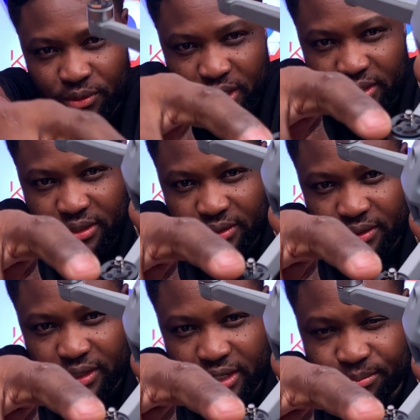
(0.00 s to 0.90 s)
this
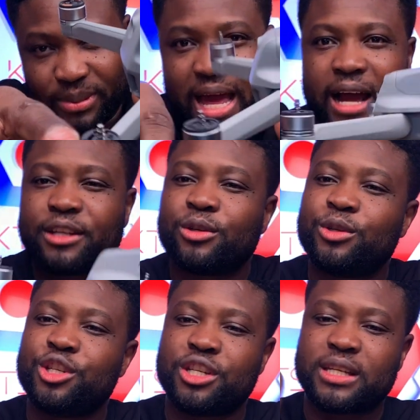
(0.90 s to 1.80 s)
is black, so
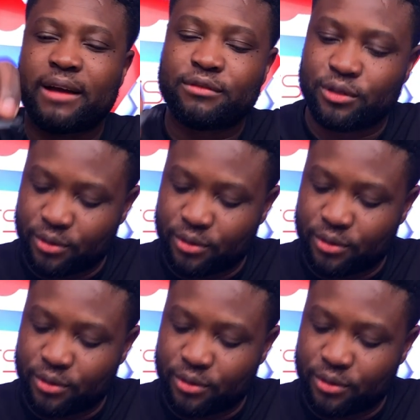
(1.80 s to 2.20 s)
you just have to